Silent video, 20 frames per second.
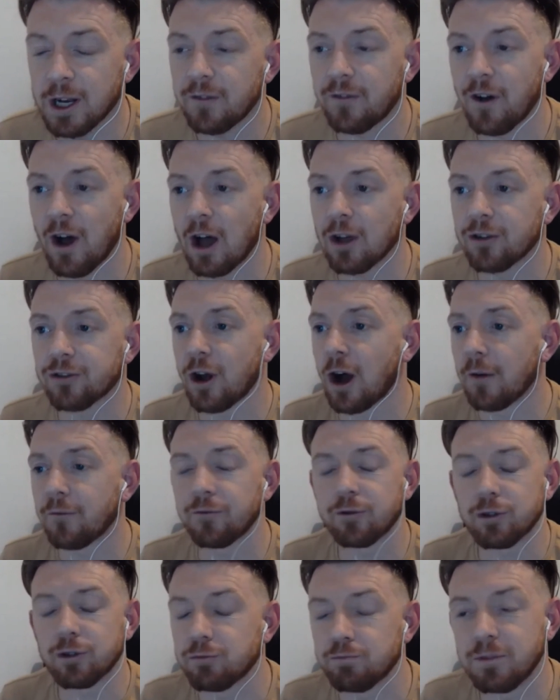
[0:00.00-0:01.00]
the first half.
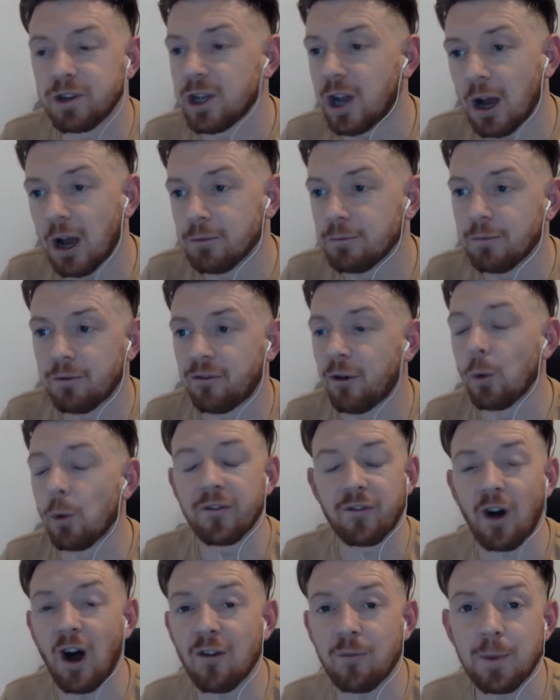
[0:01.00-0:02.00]

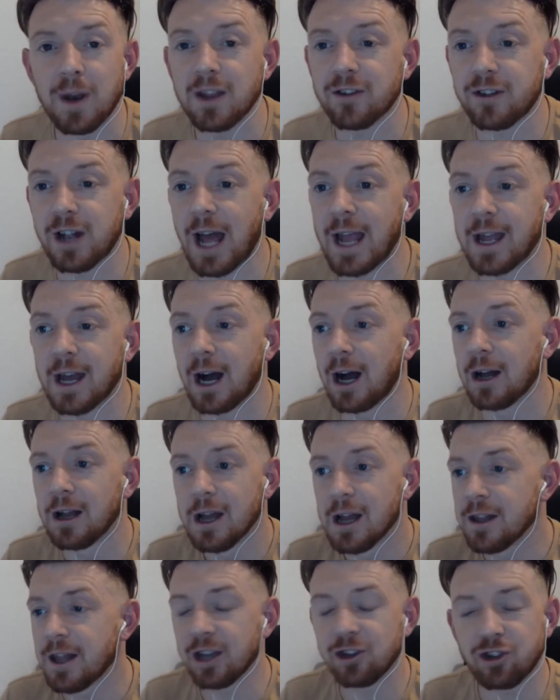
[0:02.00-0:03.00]
45 minutes later,
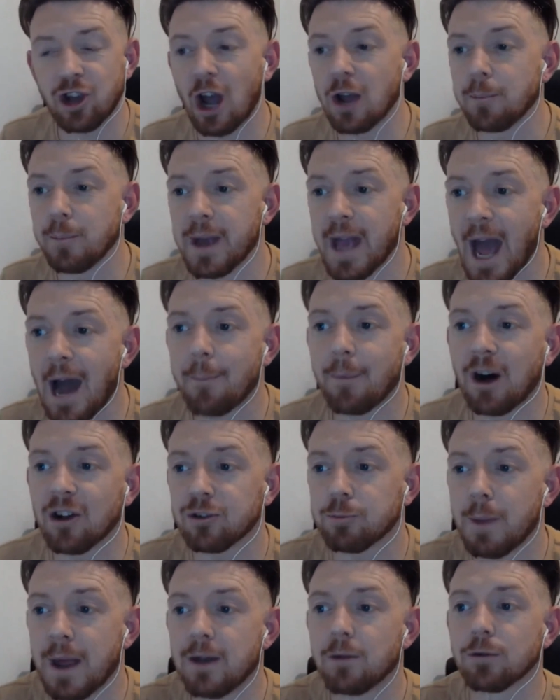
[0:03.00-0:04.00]
they showed me how
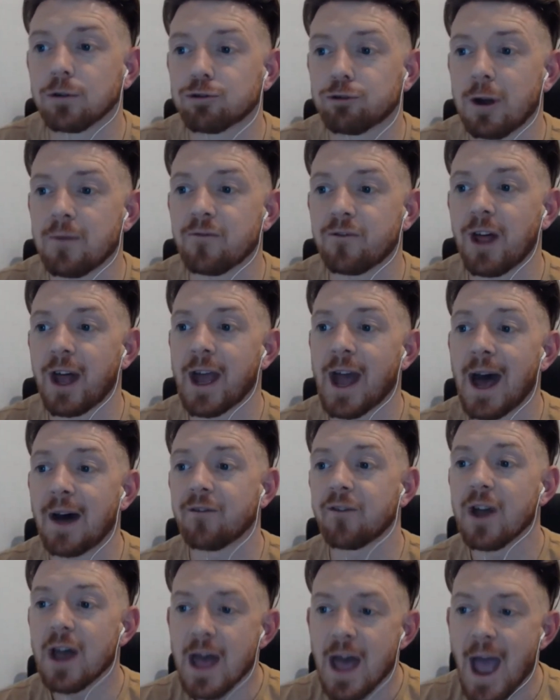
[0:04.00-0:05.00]
much mental strength they
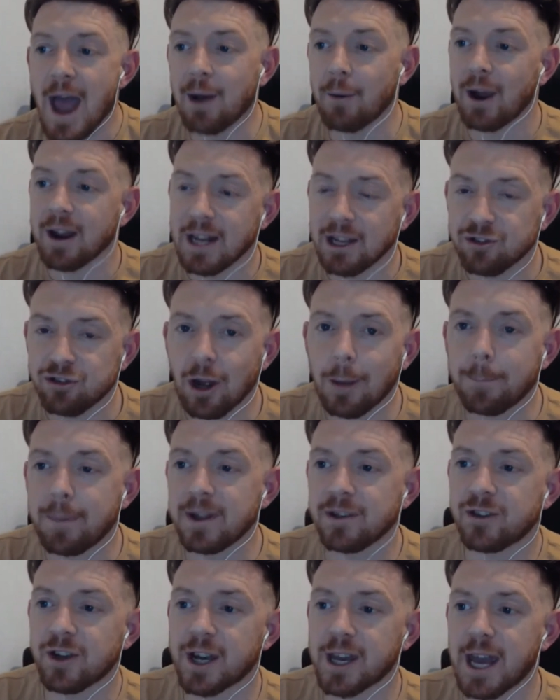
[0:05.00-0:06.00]
have. Anyway, let's jump
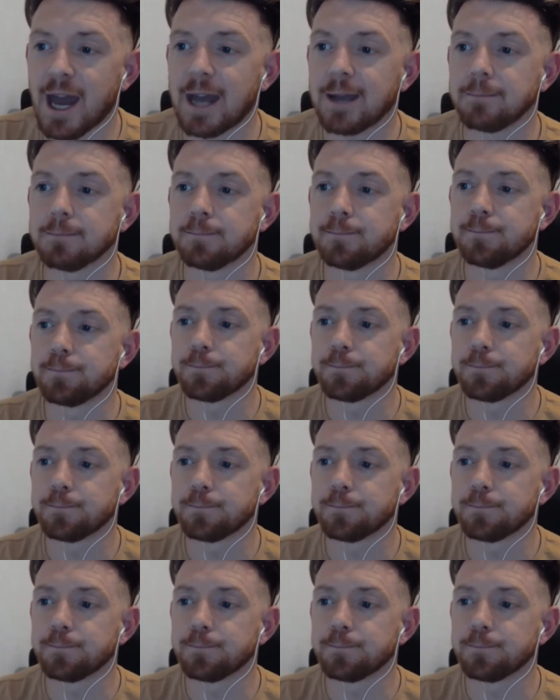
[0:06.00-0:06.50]
into the game.